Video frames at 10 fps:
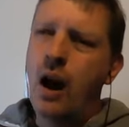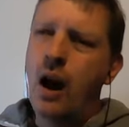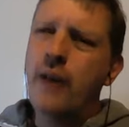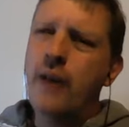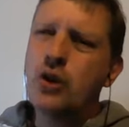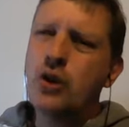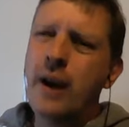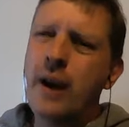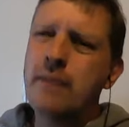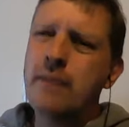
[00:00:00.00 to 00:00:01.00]
The
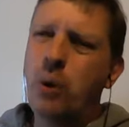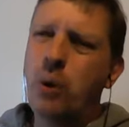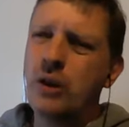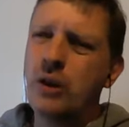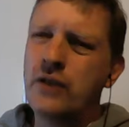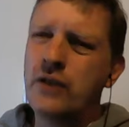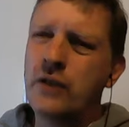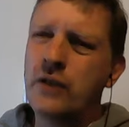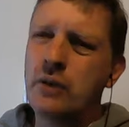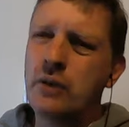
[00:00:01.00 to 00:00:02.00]
train pauses for a
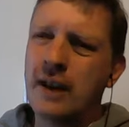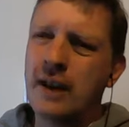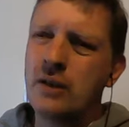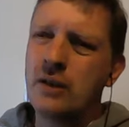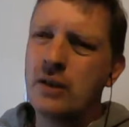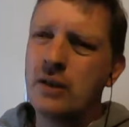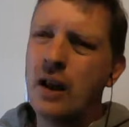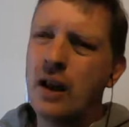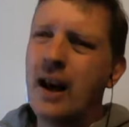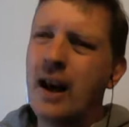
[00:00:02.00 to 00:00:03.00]
few seconds
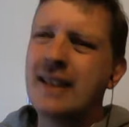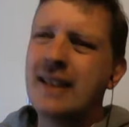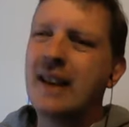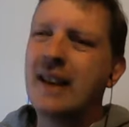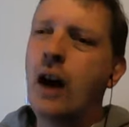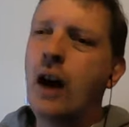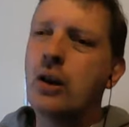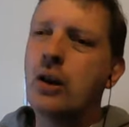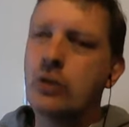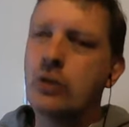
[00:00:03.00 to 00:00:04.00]
as the guard
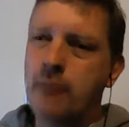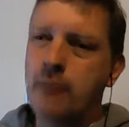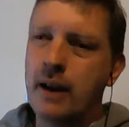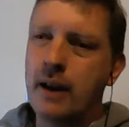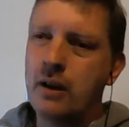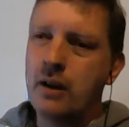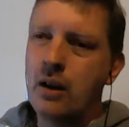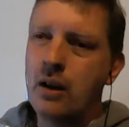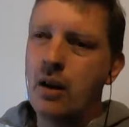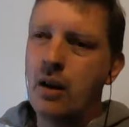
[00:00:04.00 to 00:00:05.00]
looks back,
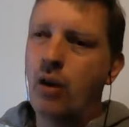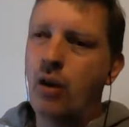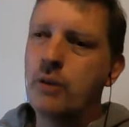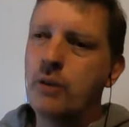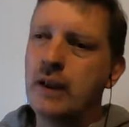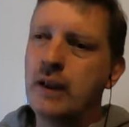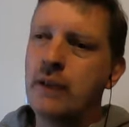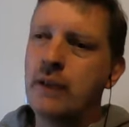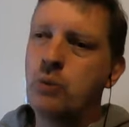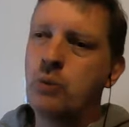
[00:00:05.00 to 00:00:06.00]
almost like he
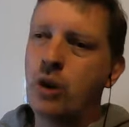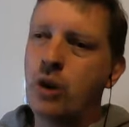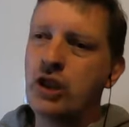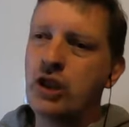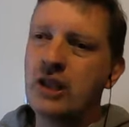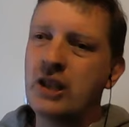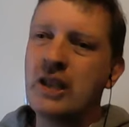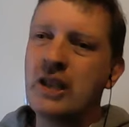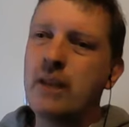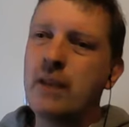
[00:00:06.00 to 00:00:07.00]
was watching the
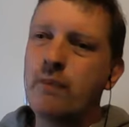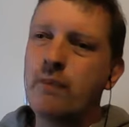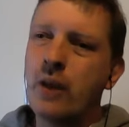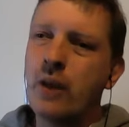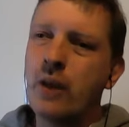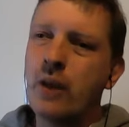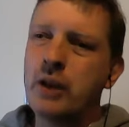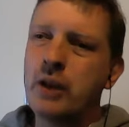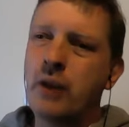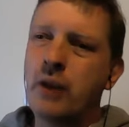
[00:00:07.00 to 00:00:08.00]
steam
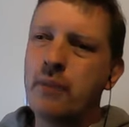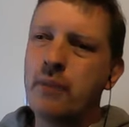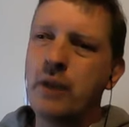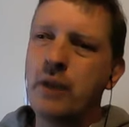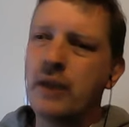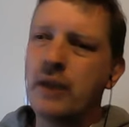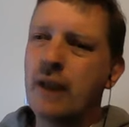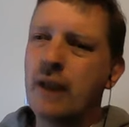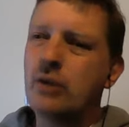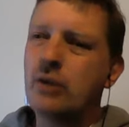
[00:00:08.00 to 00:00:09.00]
recreate brief
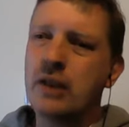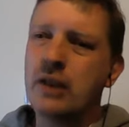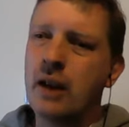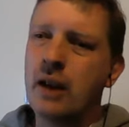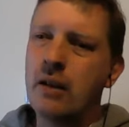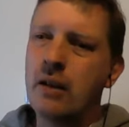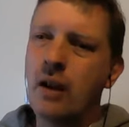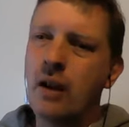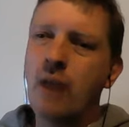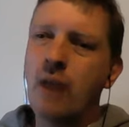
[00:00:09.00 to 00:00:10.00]
encounters again,
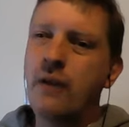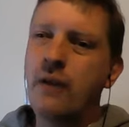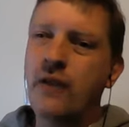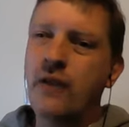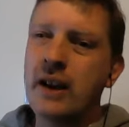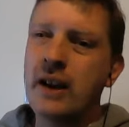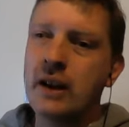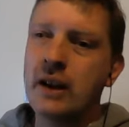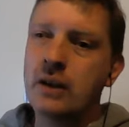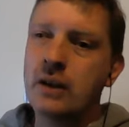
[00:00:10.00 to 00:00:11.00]
with
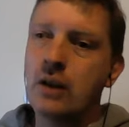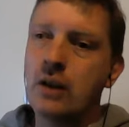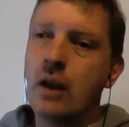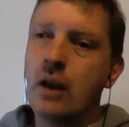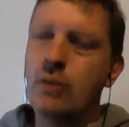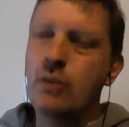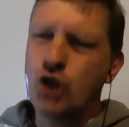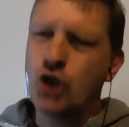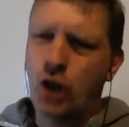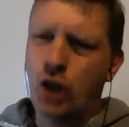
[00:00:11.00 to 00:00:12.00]
feelings much
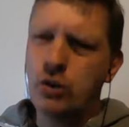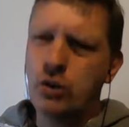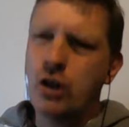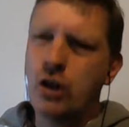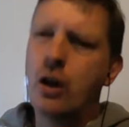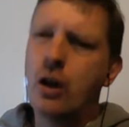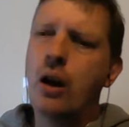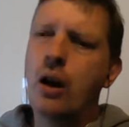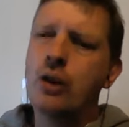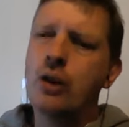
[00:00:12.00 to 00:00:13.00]
closer
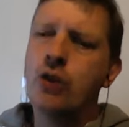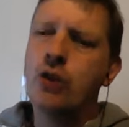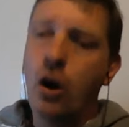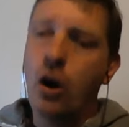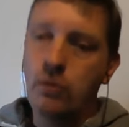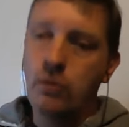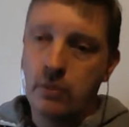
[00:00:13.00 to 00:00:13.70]
to home.